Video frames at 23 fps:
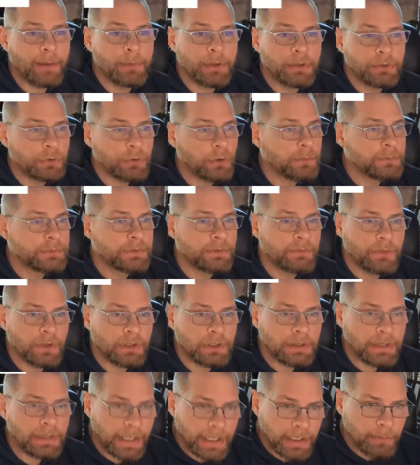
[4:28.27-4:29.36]
But in terms of the
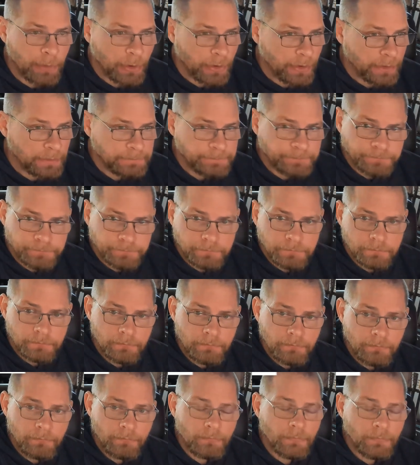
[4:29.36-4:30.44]
labor,
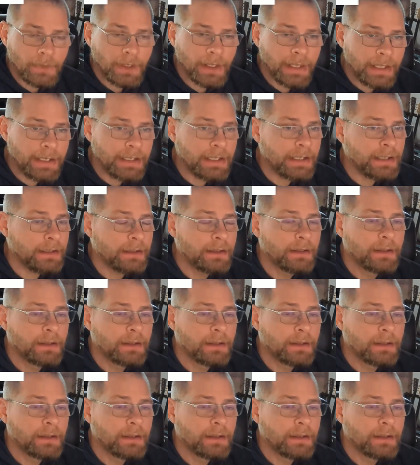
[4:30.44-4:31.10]
any